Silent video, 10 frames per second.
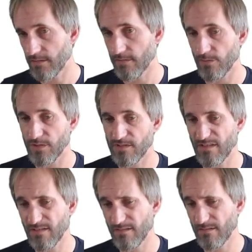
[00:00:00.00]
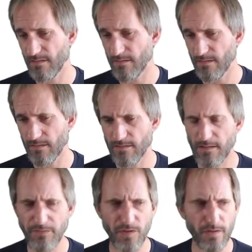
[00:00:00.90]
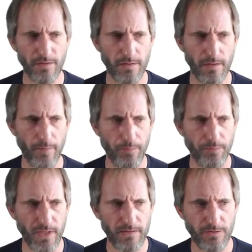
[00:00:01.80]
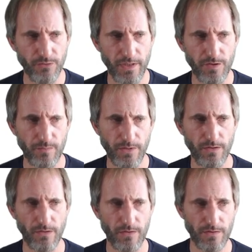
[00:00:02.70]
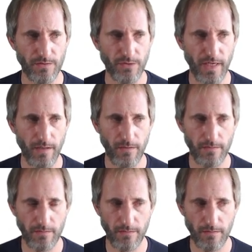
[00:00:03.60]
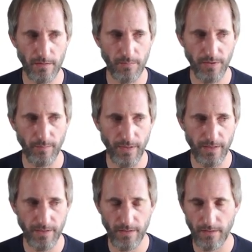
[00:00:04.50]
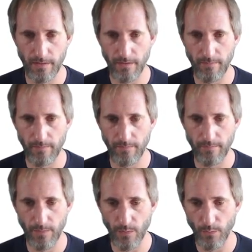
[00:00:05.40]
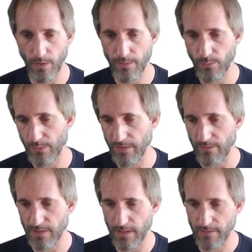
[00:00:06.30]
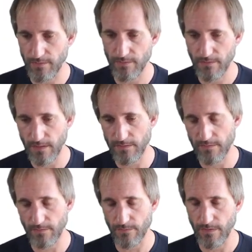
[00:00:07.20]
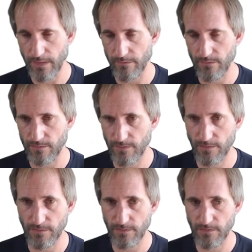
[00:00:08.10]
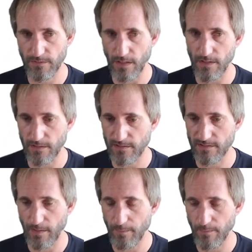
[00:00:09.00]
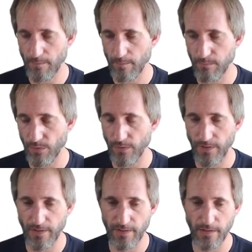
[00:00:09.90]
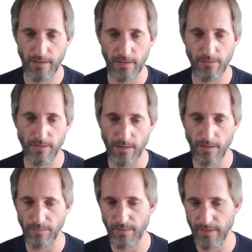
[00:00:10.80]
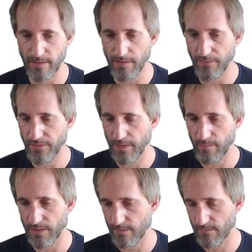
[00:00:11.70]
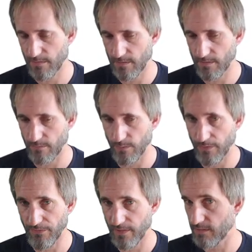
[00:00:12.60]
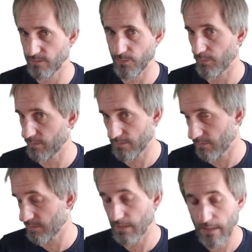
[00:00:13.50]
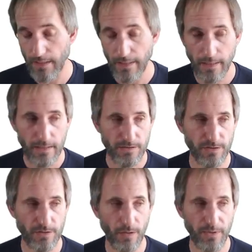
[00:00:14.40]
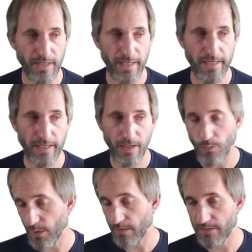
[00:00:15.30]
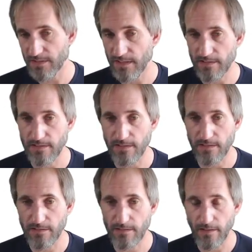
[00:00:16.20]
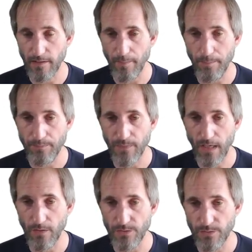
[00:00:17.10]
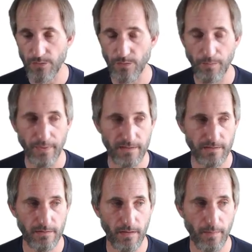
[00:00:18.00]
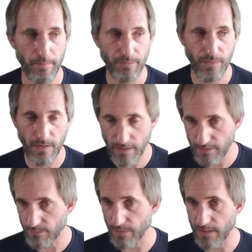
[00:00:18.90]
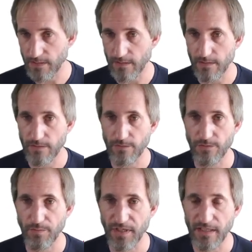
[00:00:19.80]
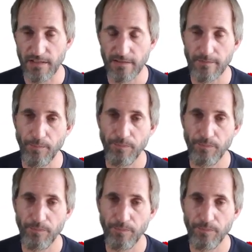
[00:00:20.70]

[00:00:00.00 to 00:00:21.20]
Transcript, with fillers: So it's it's it's it's a difficult um, situation because you cannot uh, implement um, one without the other, and so you have to start at some point, and then you can implement the other thing, but the one thing doesn't work. So it's so it's complicated, and we are discussing this um, how to best um, integrate it into Kubernetes.